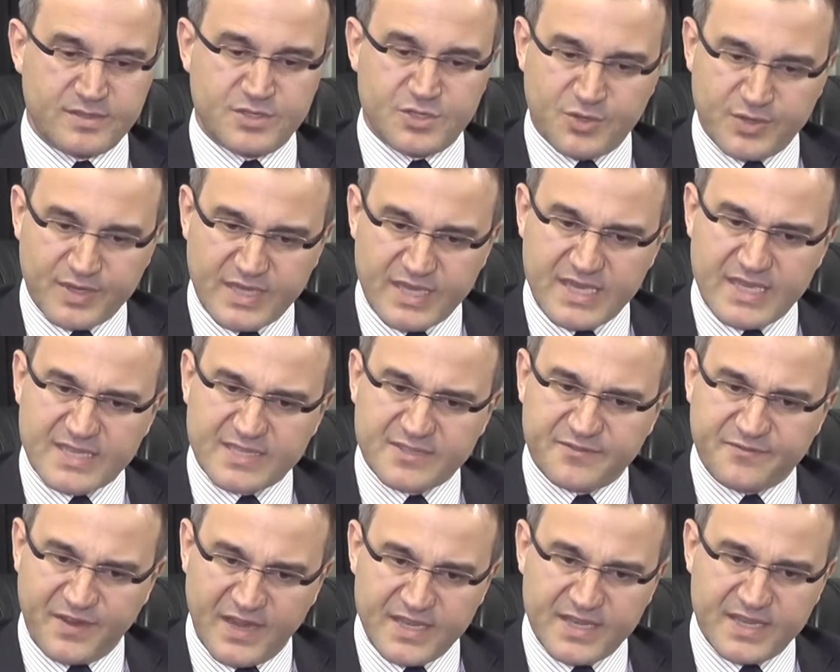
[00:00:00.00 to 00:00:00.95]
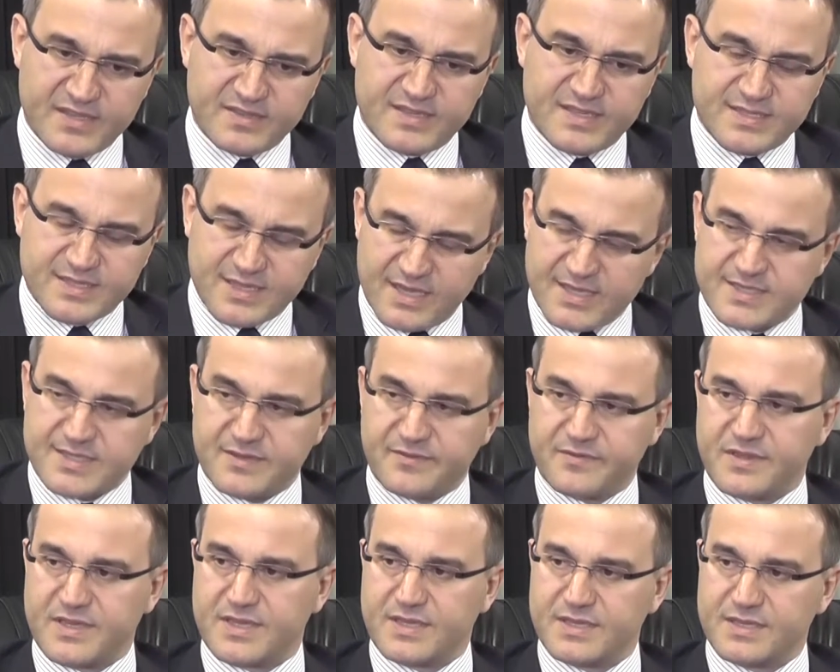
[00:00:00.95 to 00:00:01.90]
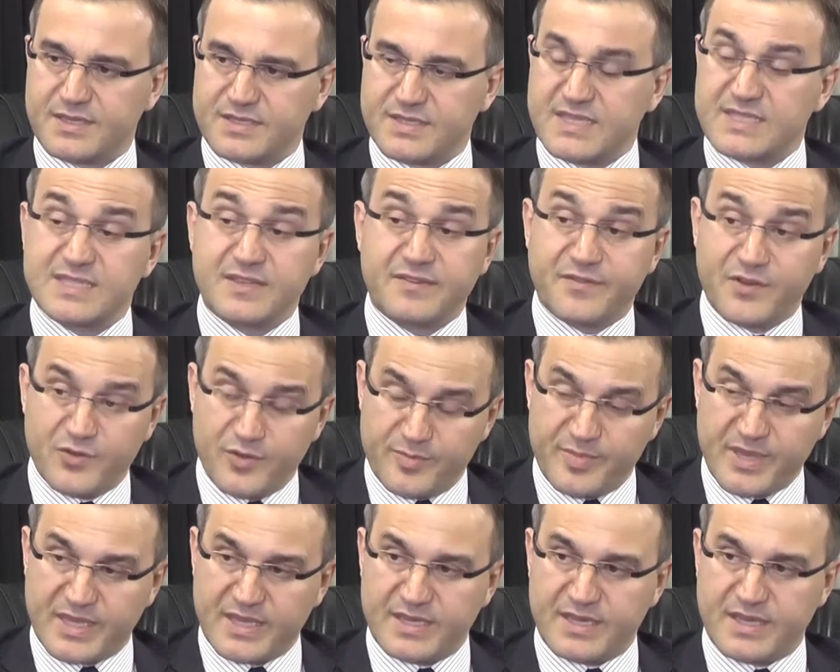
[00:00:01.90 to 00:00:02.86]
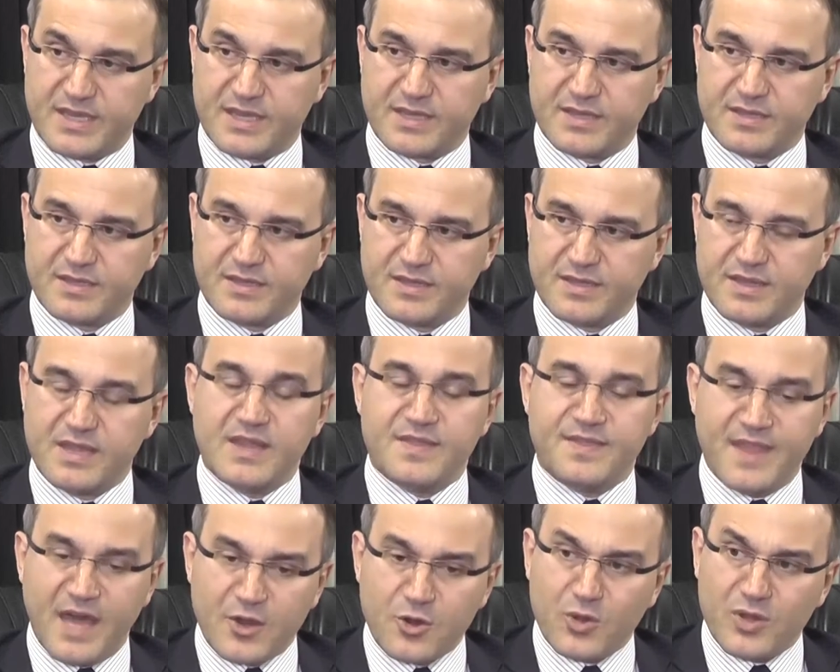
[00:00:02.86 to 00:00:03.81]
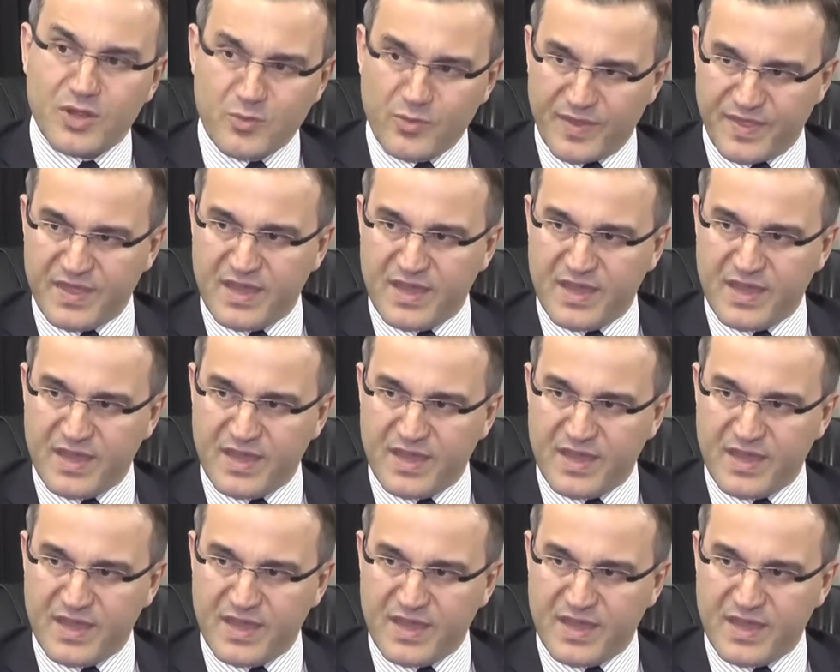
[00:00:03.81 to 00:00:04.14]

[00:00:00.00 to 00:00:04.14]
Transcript: Turkey is fighting decisively since the very beginning, not only with the